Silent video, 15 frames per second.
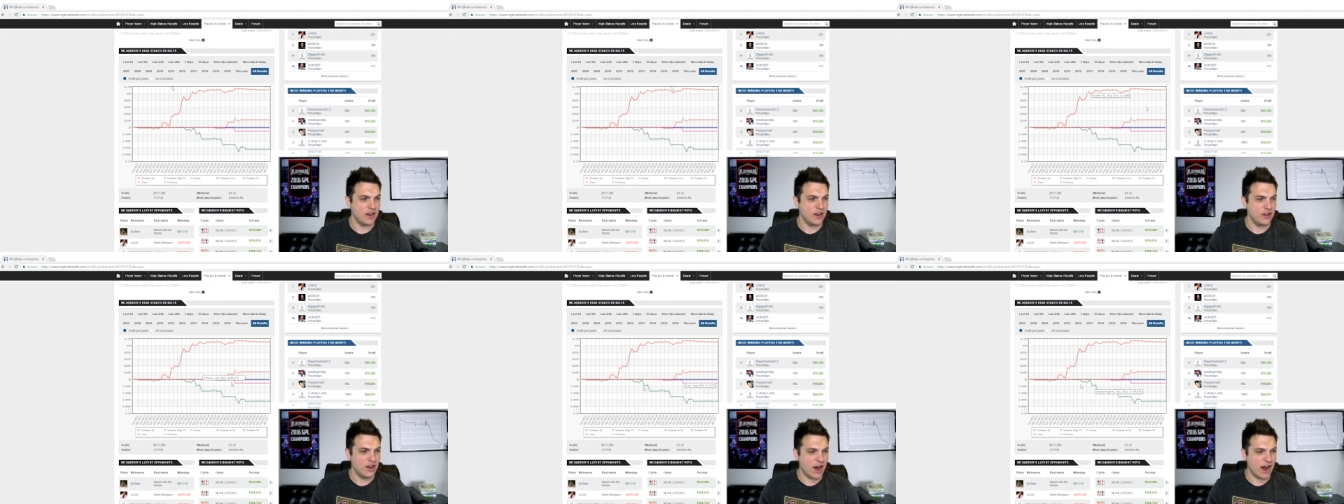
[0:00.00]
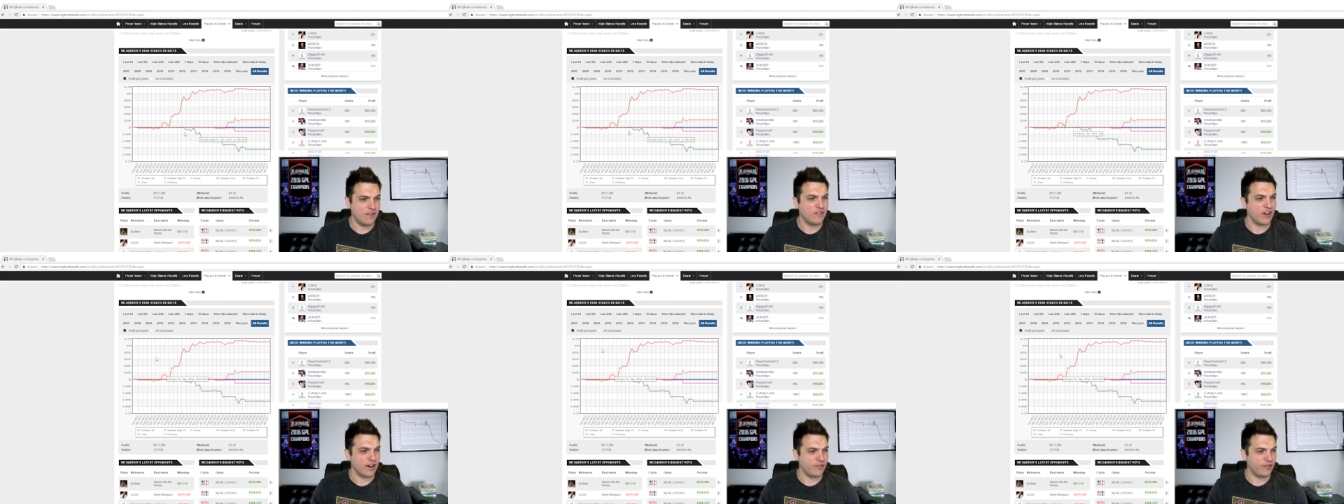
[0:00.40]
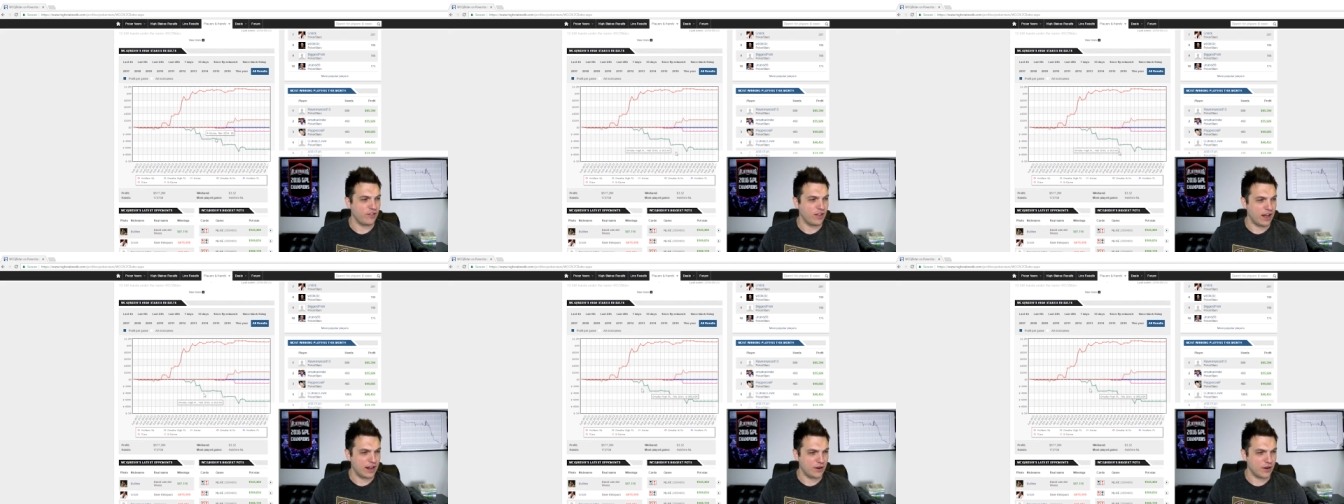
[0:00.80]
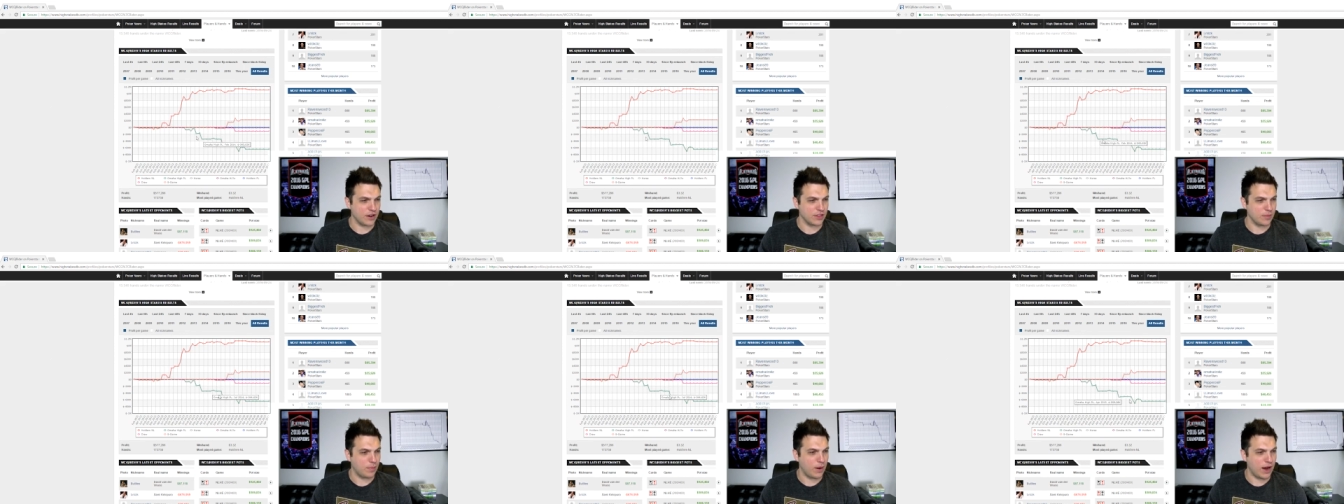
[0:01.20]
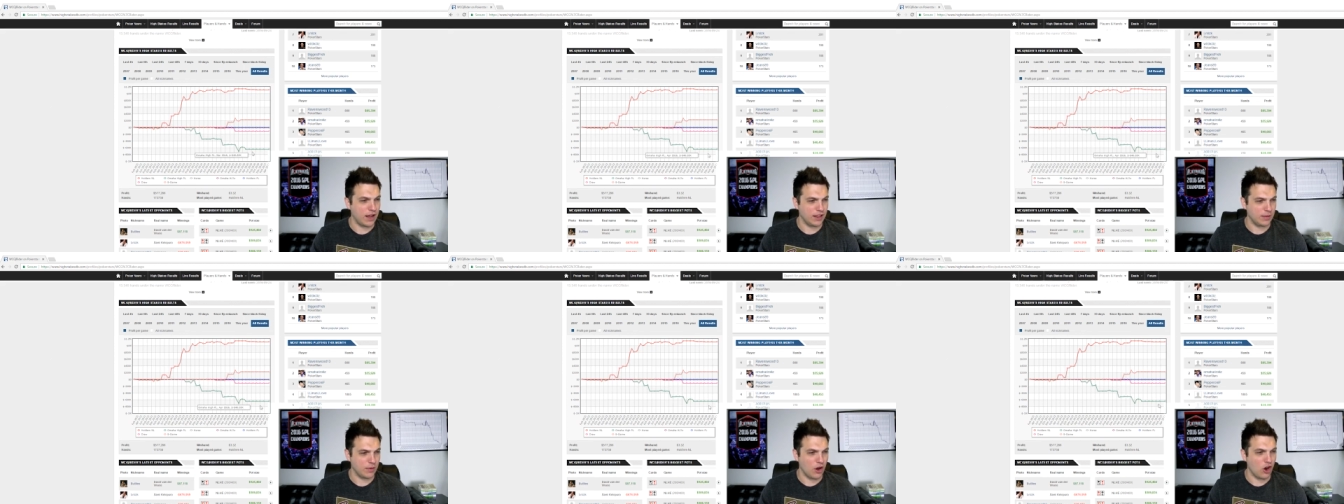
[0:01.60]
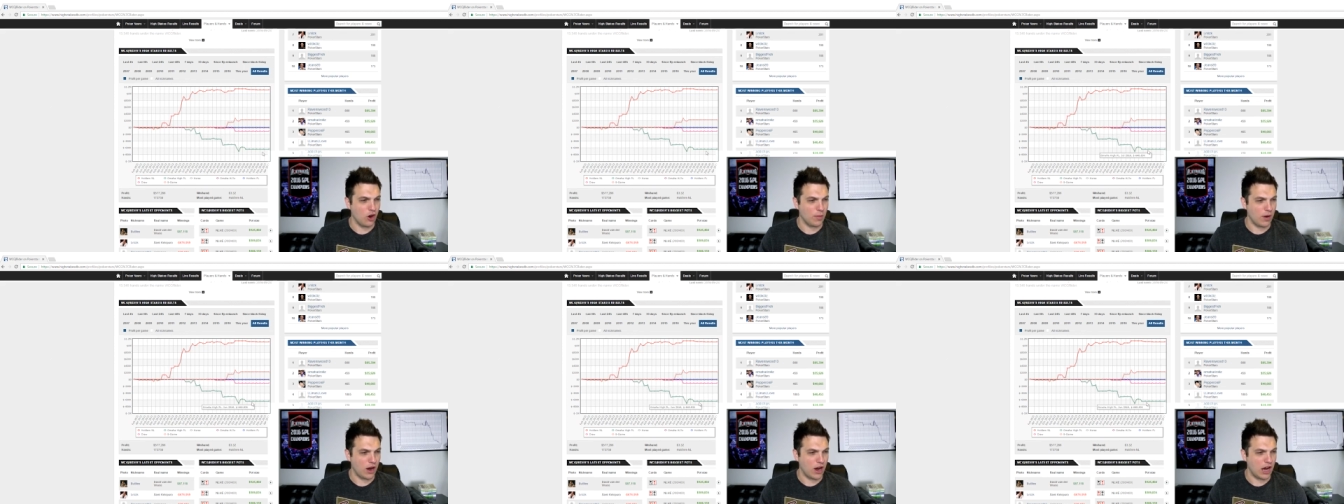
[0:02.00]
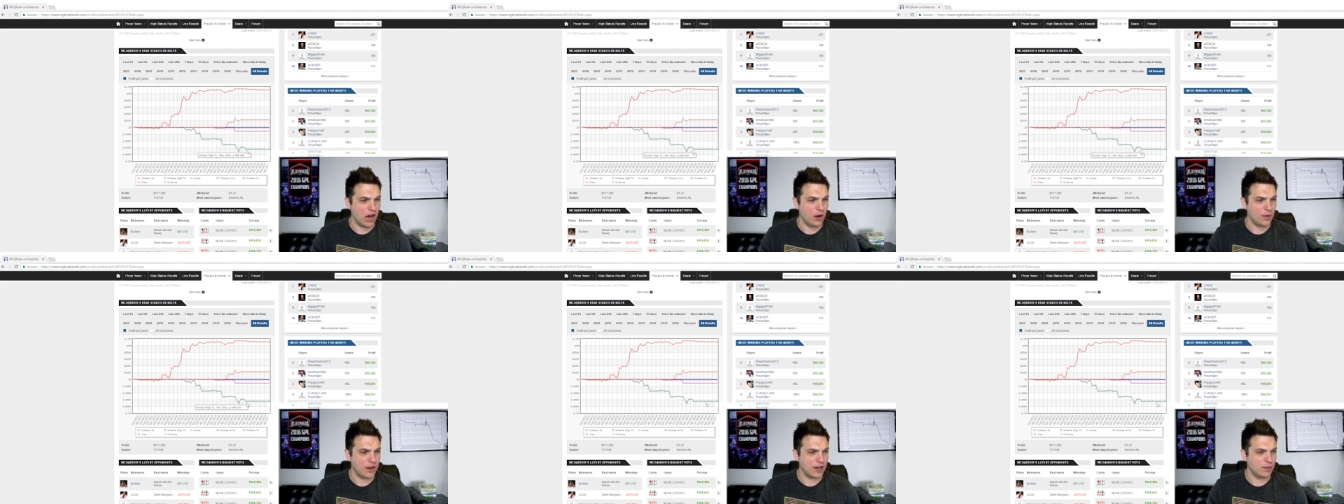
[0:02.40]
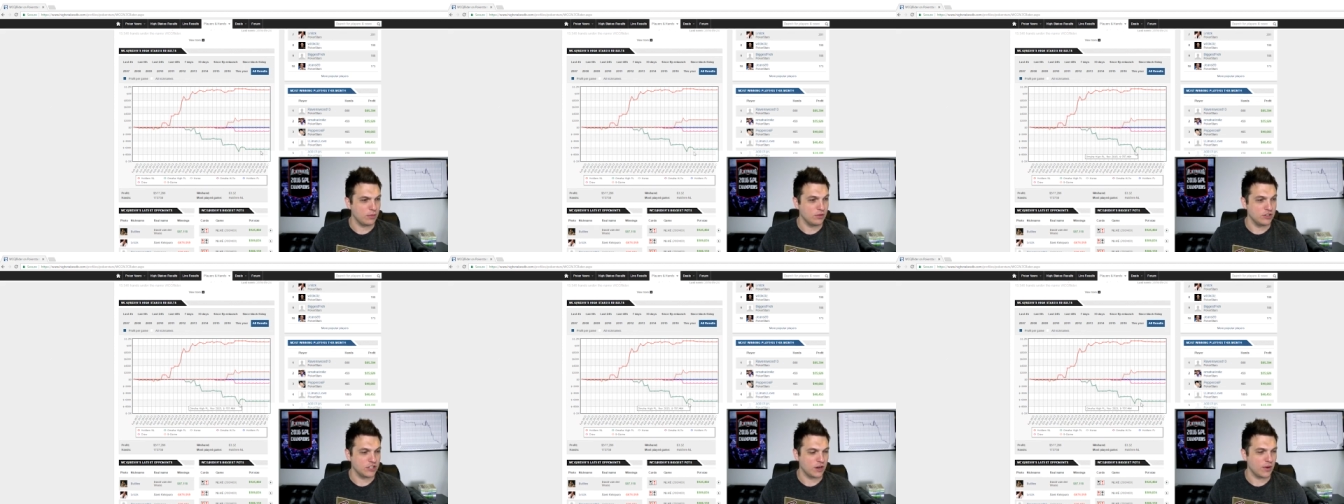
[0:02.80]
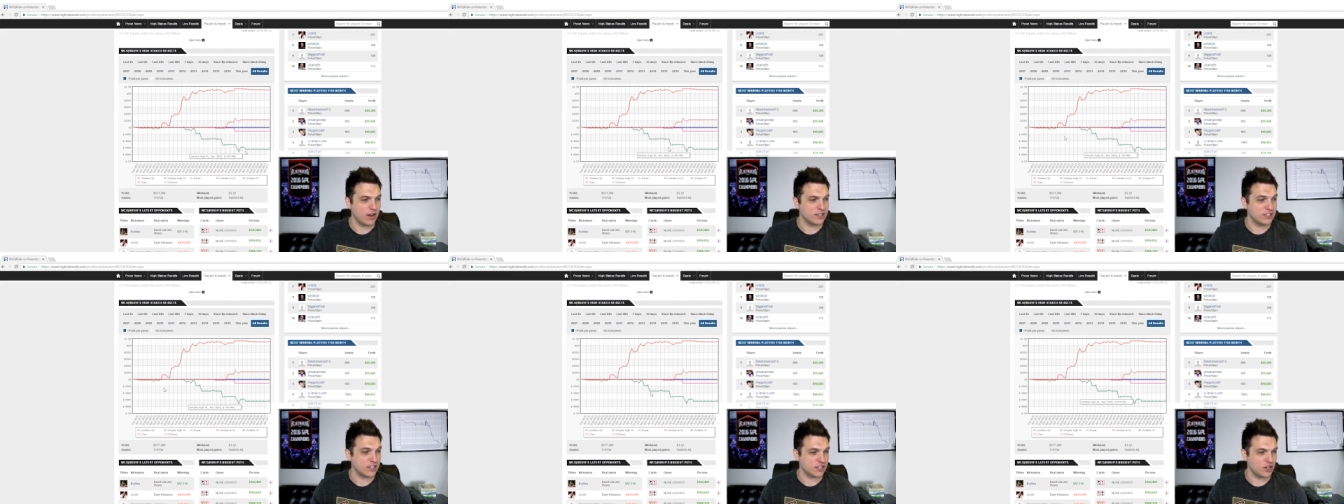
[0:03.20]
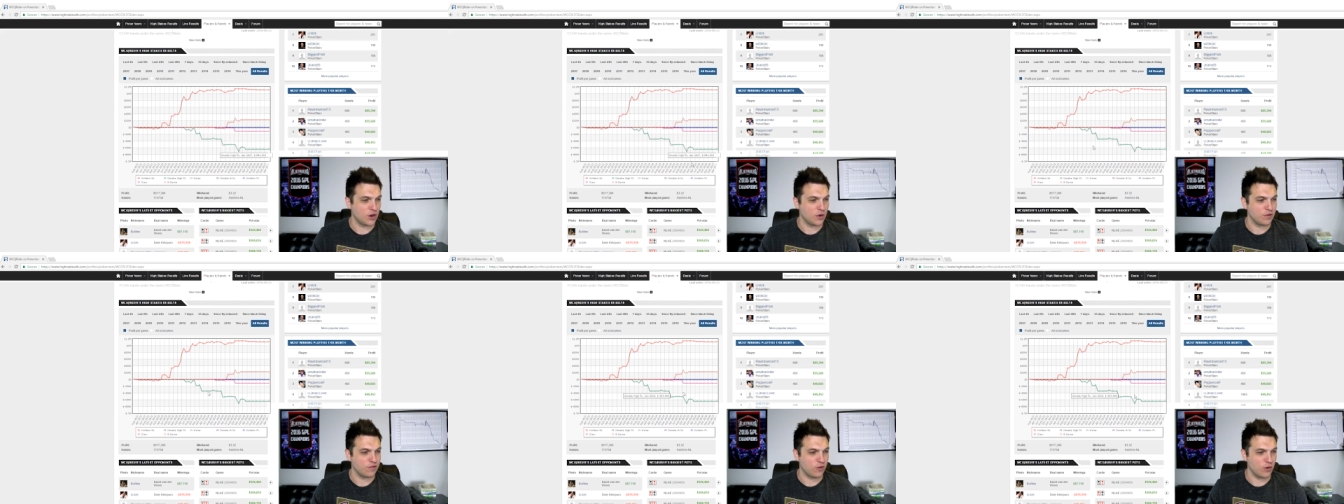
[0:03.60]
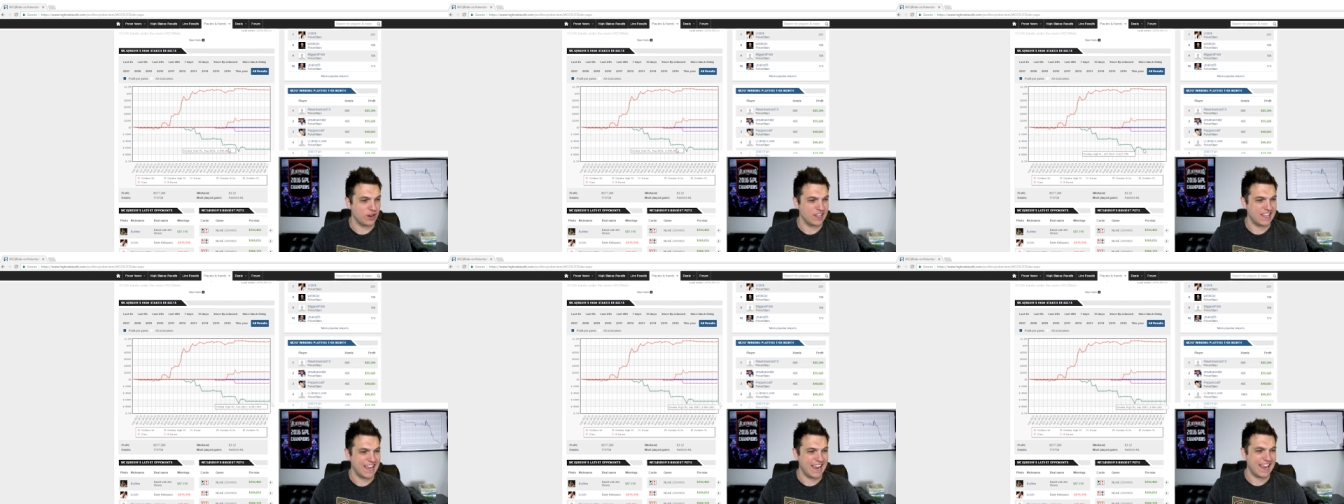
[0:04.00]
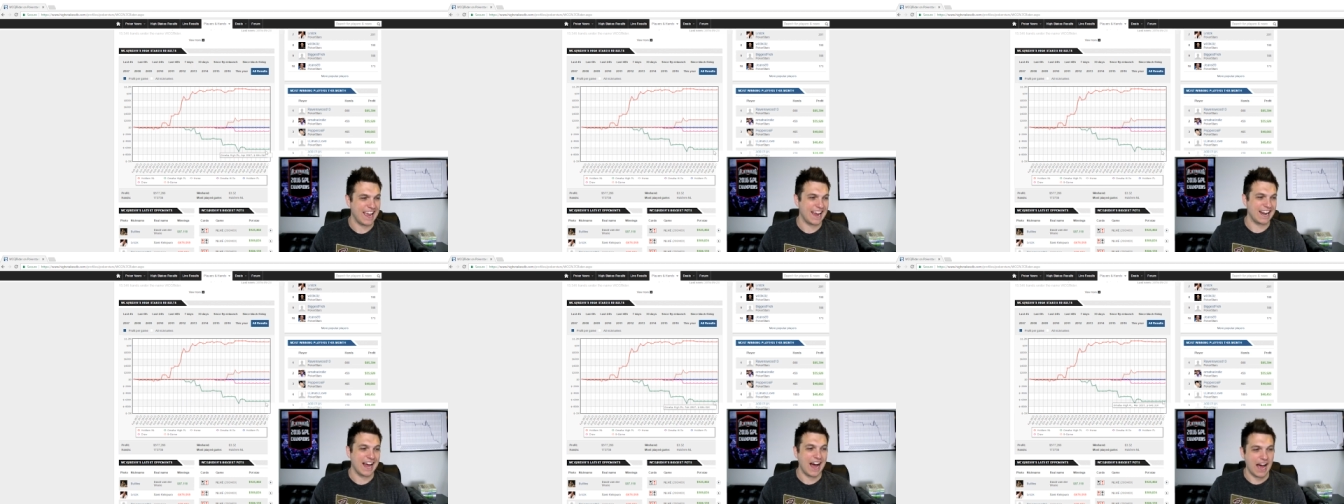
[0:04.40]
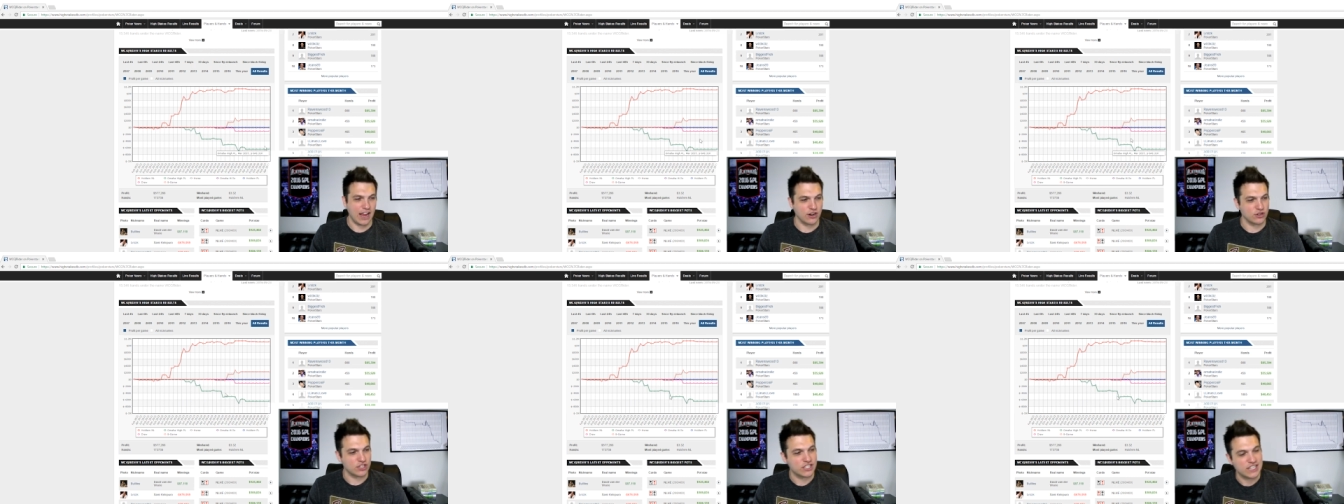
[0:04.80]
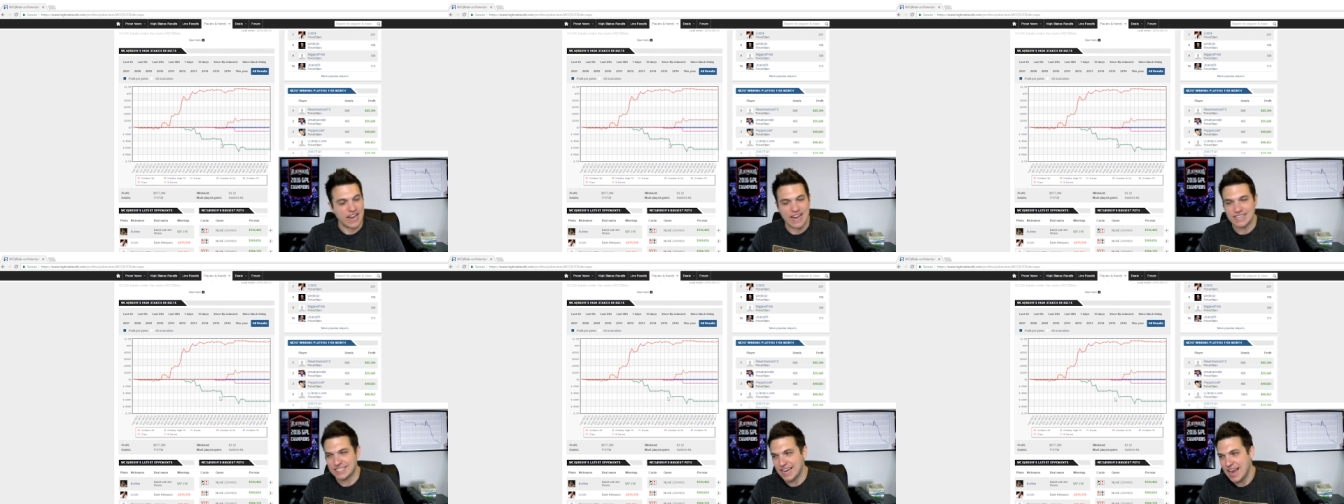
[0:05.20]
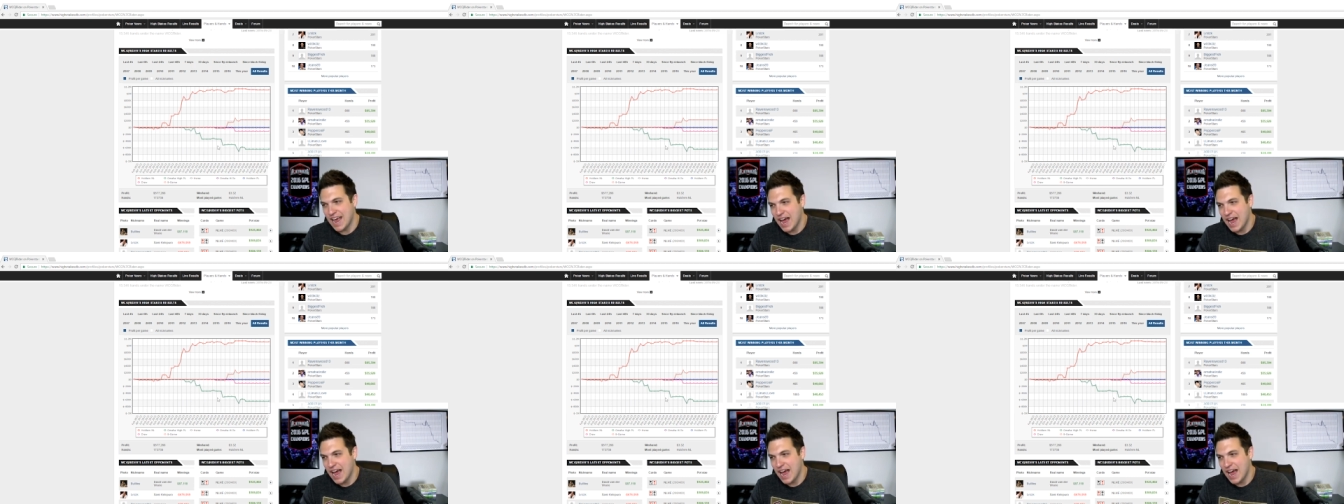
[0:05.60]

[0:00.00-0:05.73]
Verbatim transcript: Not very flattering in the pot limit Omaha. We ended up losing around 640K at higher stakes.